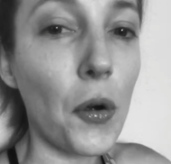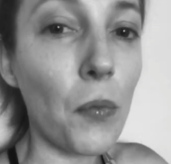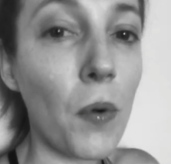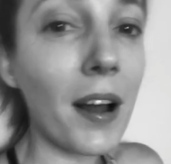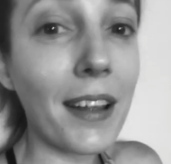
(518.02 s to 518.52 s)

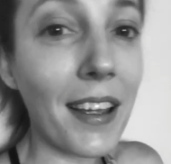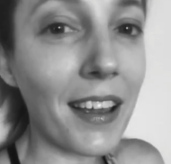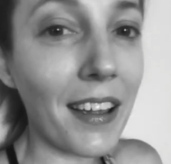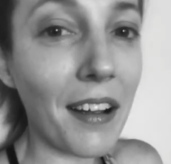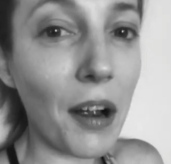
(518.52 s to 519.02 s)
running
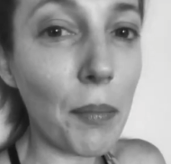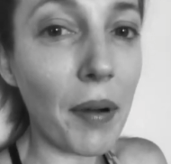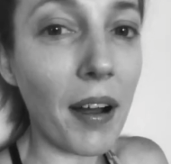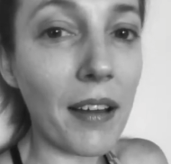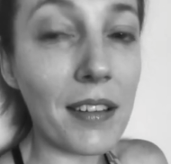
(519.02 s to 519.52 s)
gear,
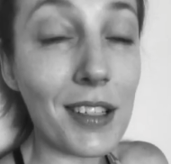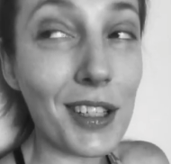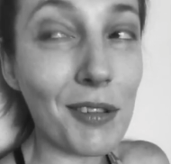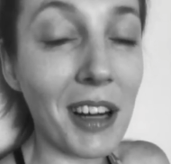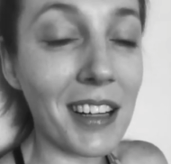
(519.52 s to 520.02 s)
but this
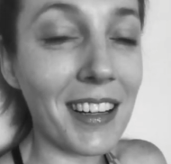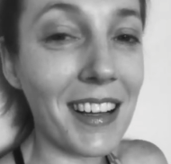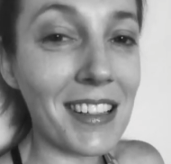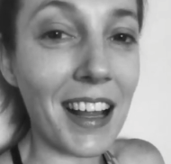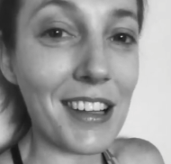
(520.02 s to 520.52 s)
is what it
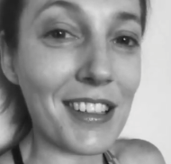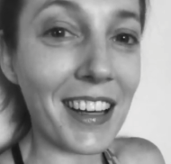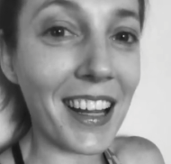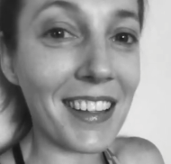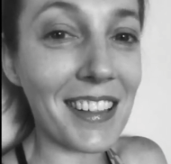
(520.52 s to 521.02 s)
is, and I just need
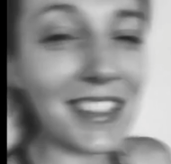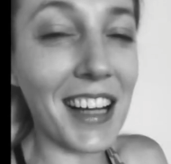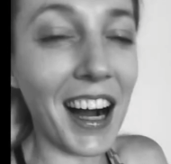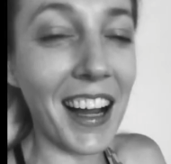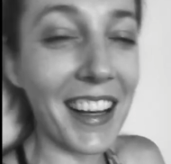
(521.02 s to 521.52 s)
to get this
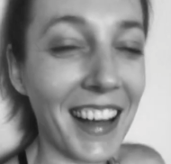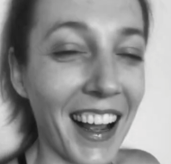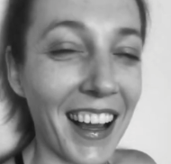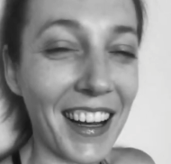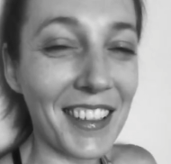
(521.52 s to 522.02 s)
done, and I
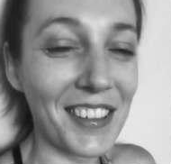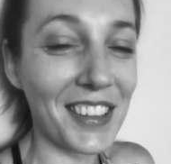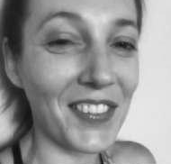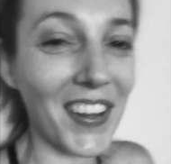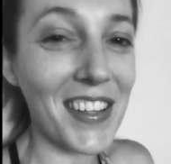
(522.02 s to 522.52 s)
gotta do
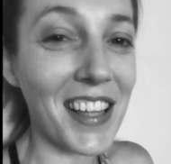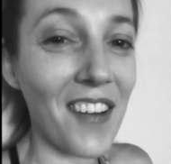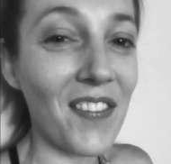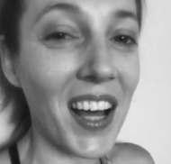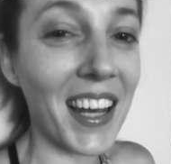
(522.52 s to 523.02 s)
some other
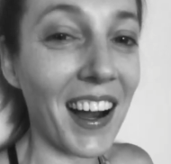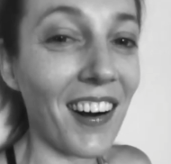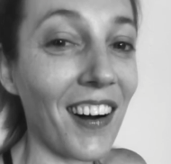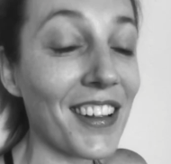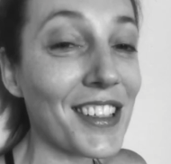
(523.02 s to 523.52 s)
stuff. But now
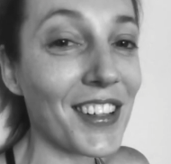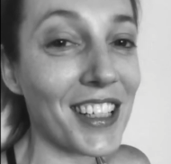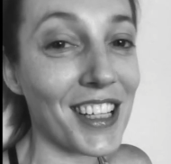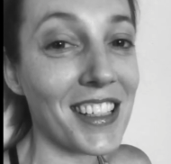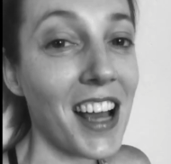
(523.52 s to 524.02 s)
all those
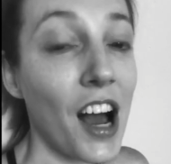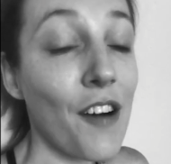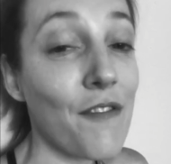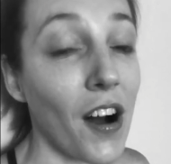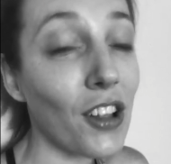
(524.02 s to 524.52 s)
questions,
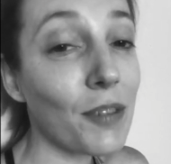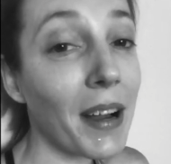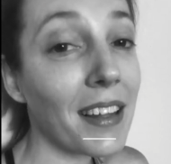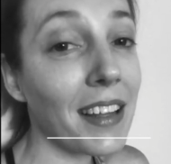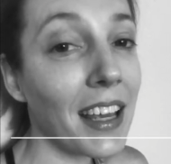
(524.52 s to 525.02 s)
follow
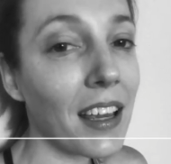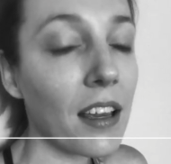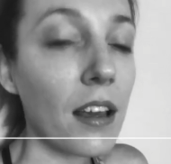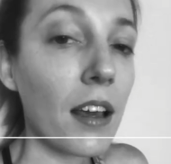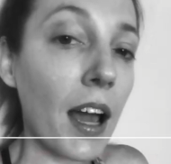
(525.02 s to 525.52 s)
my link,
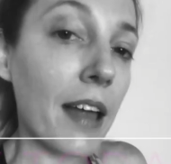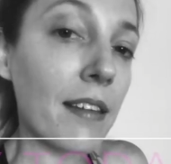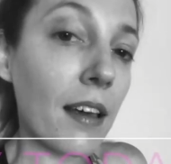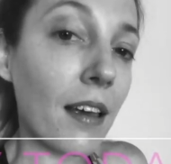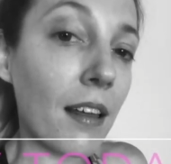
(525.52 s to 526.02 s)
and
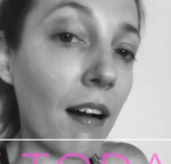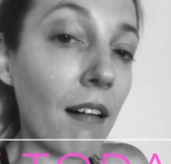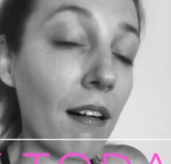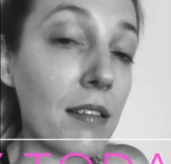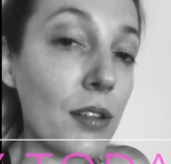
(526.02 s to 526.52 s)
then I'll
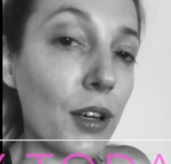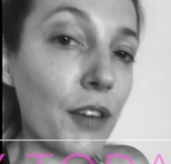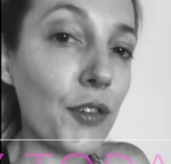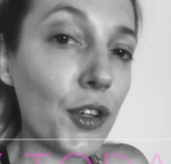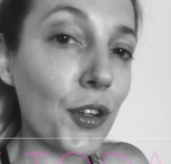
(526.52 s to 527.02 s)
also
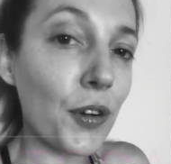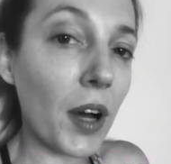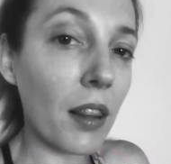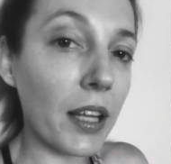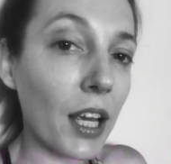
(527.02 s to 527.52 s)
give you
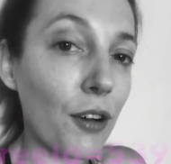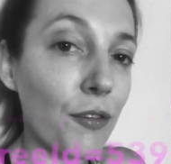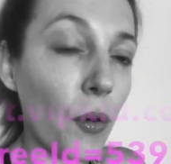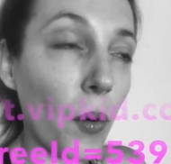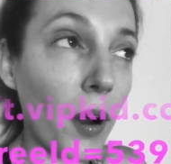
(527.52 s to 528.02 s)
a link
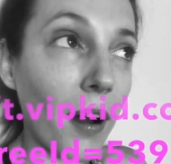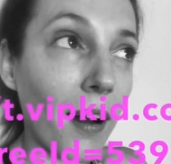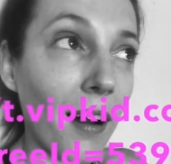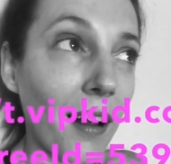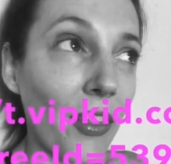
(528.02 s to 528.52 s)

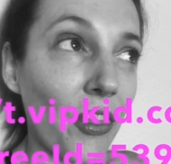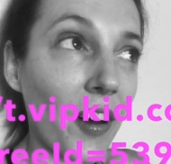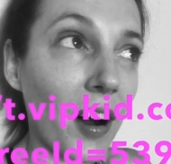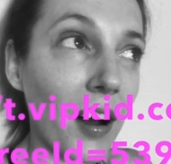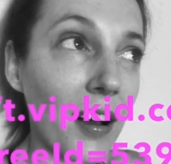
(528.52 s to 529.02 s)
for
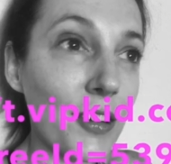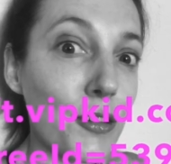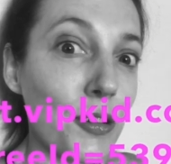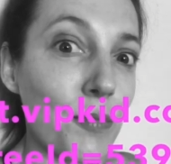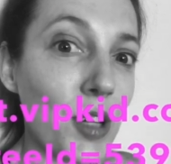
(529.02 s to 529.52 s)
the
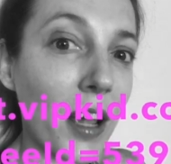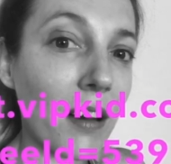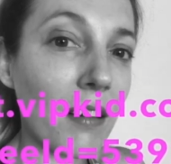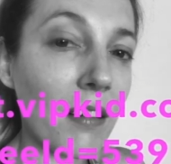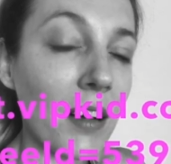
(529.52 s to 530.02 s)
YouTube
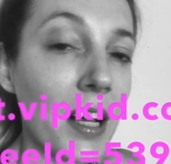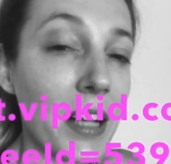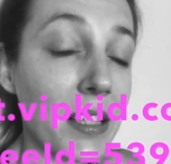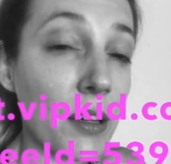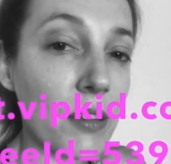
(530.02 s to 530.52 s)
channel.
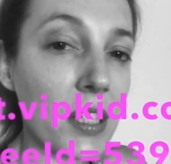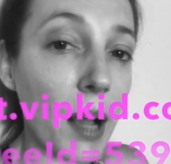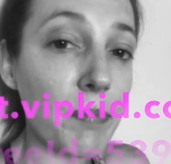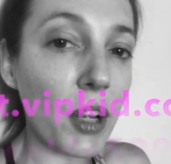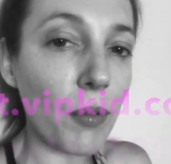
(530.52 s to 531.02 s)
It's under
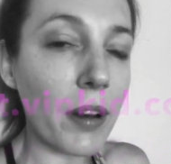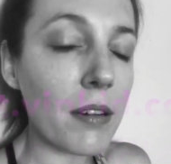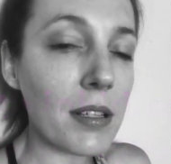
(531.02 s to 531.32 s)
Skeptic Runner